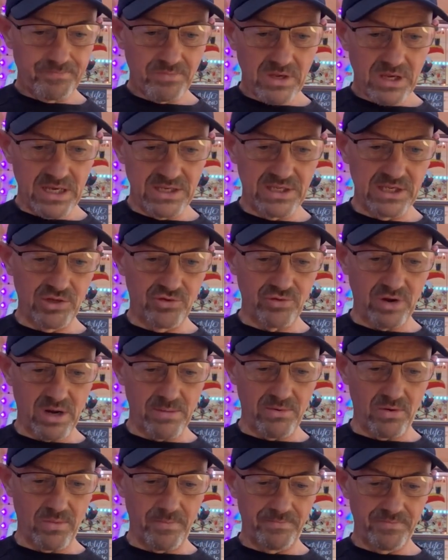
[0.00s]
It's
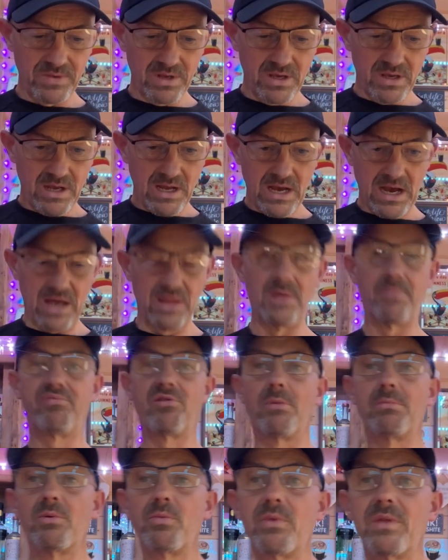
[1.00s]
incredible. And the
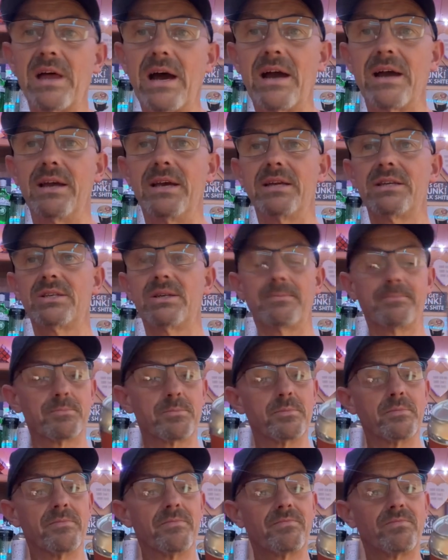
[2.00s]
problem with that is,
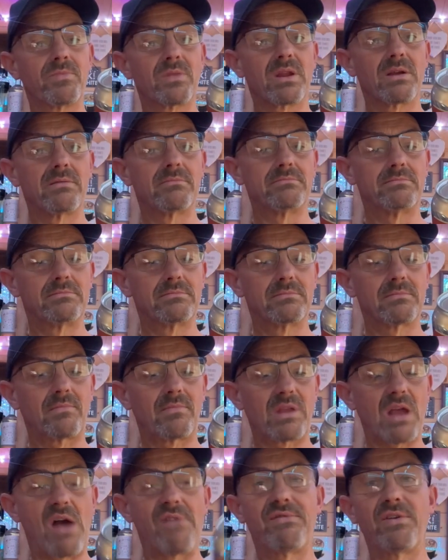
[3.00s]

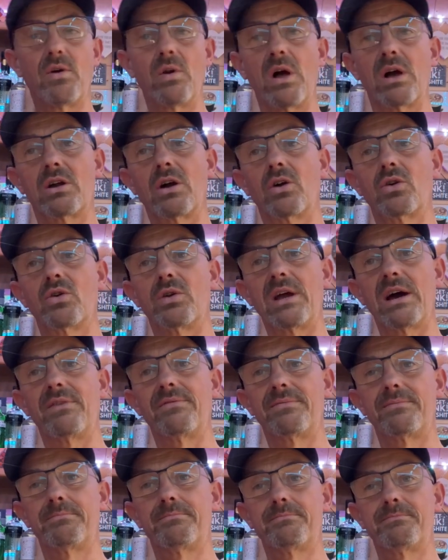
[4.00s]
I feel like I could
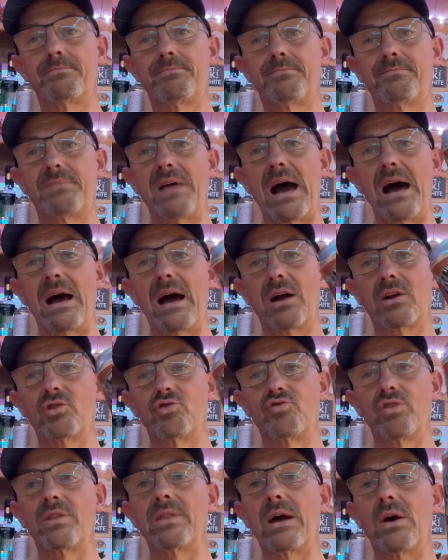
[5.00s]
have that, I could
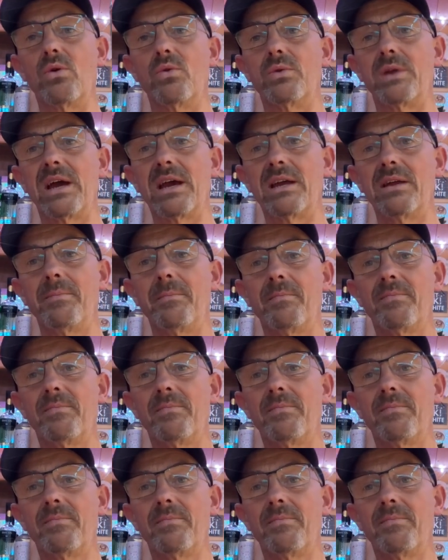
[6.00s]
drink that all day,